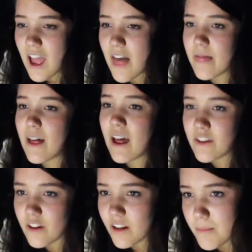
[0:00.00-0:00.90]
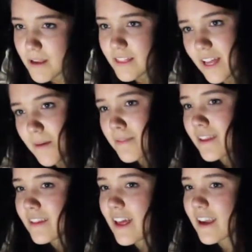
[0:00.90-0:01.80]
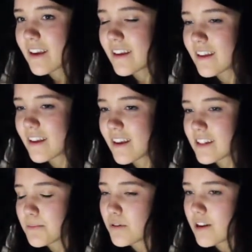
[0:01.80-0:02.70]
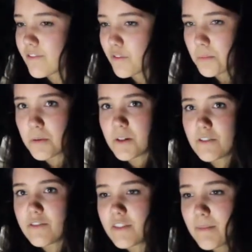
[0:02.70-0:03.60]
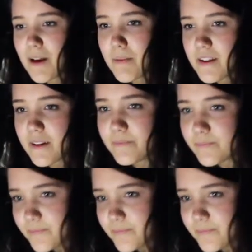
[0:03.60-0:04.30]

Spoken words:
and then you're gonna meet them, then like it's pretty foolproof in my opinion.